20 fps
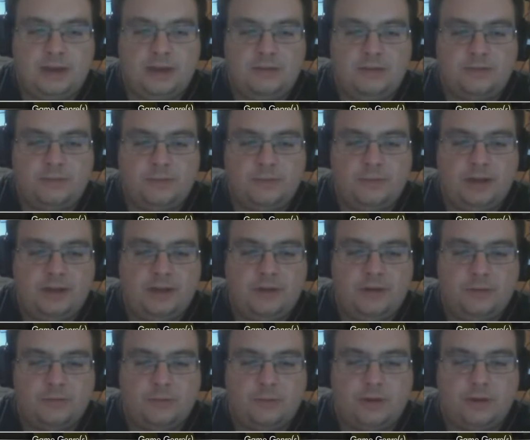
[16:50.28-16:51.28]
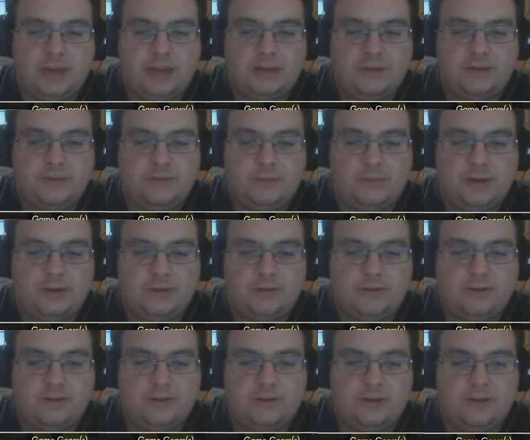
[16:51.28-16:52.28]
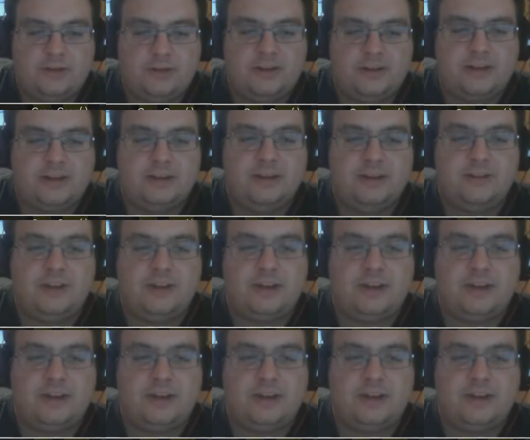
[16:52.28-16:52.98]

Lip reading: Where you really don't want to get to because it's just like